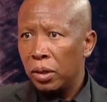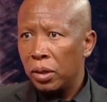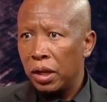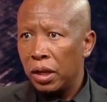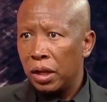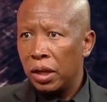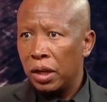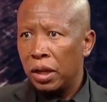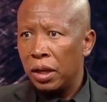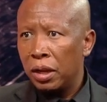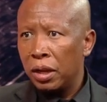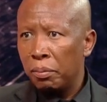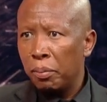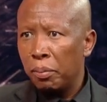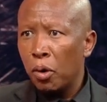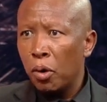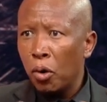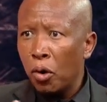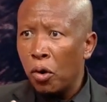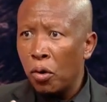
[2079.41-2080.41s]

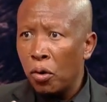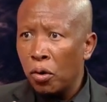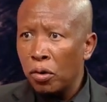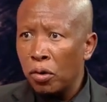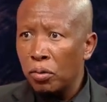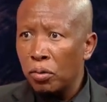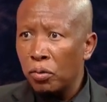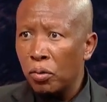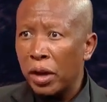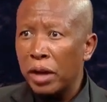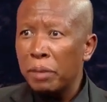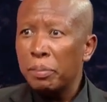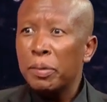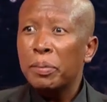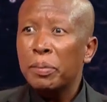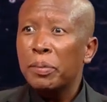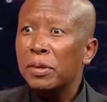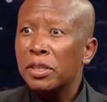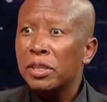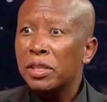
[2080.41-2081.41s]
blow when
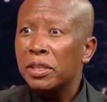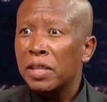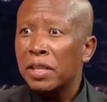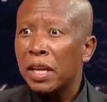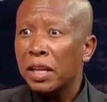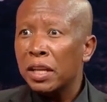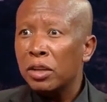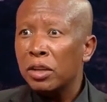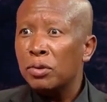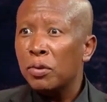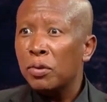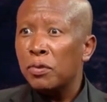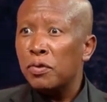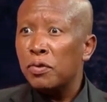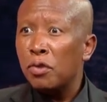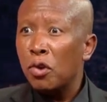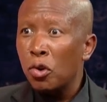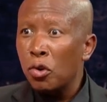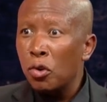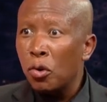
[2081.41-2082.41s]
people decided to
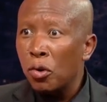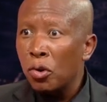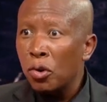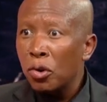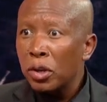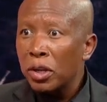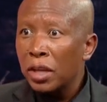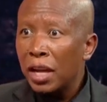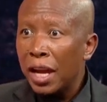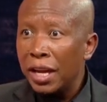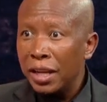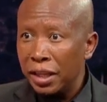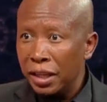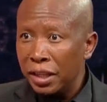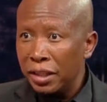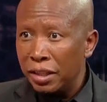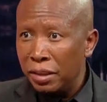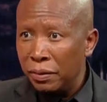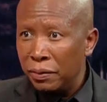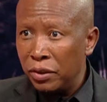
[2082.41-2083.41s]
follow an
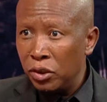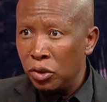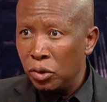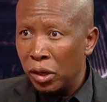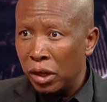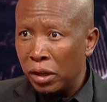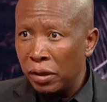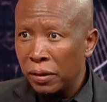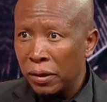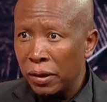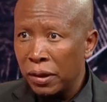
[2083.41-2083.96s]
individual.